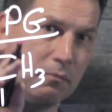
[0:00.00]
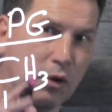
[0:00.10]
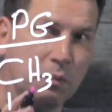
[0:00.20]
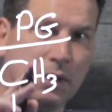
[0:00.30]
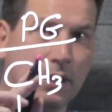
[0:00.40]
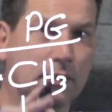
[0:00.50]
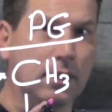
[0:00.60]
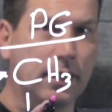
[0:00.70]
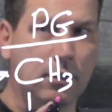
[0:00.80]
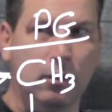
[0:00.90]
in propylene
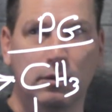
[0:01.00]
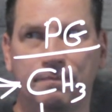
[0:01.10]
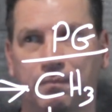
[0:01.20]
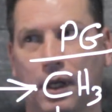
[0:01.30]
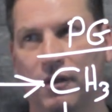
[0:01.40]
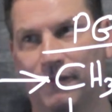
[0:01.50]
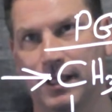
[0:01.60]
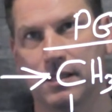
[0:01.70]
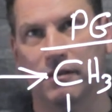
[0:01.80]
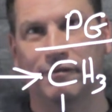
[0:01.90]
glycol, and
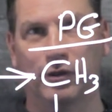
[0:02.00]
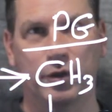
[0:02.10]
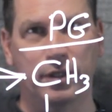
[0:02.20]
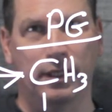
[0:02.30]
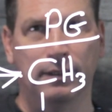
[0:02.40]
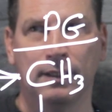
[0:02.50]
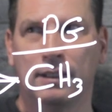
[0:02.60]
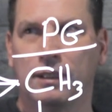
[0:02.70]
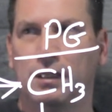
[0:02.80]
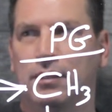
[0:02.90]
vice versa.
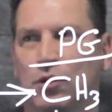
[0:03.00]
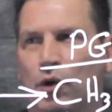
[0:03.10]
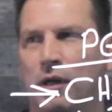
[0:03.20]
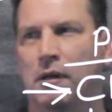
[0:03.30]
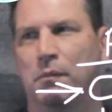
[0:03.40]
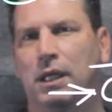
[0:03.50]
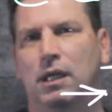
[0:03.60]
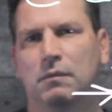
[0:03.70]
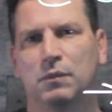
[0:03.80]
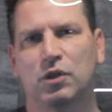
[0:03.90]
So it
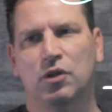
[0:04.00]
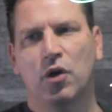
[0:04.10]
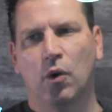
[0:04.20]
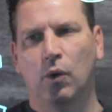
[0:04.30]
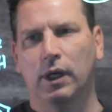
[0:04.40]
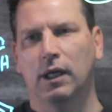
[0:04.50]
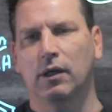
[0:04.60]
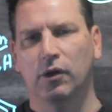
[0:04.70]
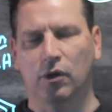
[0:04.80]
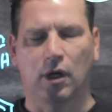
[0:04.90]
becomes
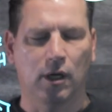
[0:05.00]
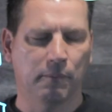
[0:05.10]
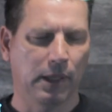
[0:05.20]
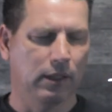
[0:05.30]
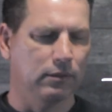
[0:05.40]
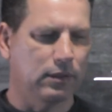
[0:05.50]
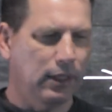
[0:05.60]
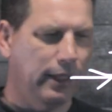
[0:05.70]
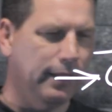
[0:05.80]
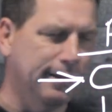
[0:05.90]
knowing your compounds.
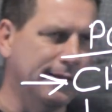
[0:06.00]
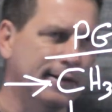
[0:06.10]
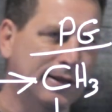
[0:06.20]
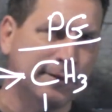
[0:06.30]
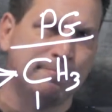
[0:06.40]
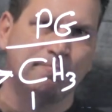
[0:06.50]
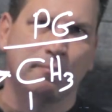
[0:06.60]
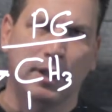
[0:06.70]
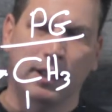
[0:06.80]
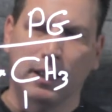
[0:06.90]
And
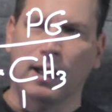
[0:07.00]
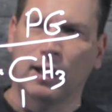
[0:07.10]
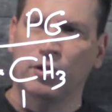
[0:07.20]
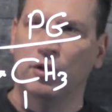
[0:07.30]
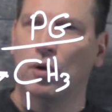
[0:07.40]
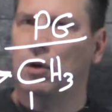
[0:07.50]
again, how do you know